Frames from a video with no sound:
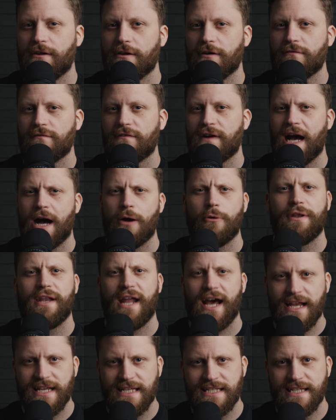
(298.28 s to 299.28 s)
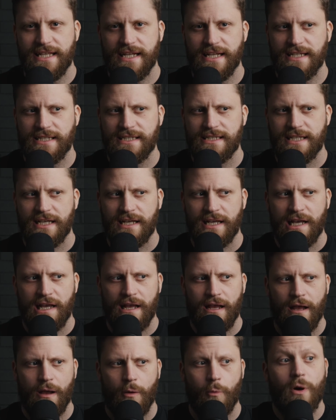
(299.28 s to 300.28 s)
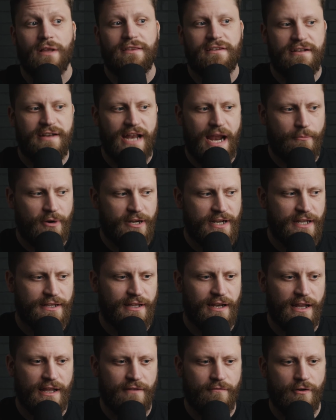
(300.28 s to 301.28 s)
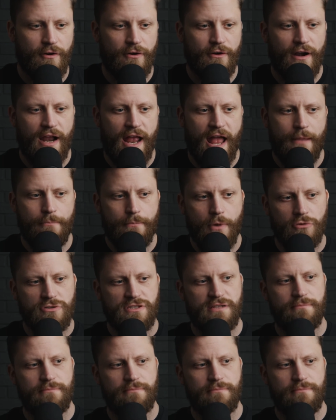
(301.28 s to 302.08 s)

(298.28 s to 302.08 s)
of how nice it is. what the camera can deliver, and most